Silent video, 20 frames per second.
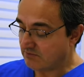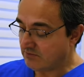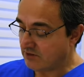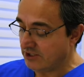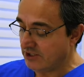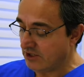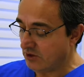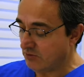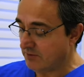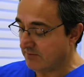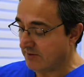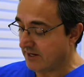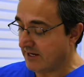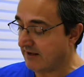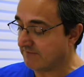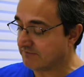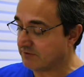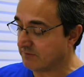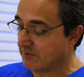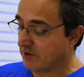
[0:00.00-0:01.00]
you know, we might
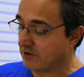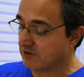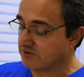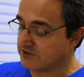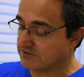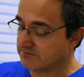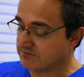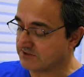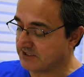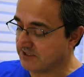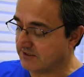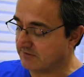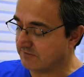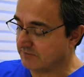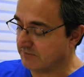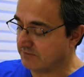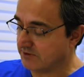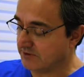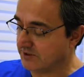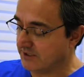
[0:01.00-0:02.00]
have to borrow some skin
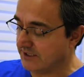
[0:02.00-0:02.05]
from your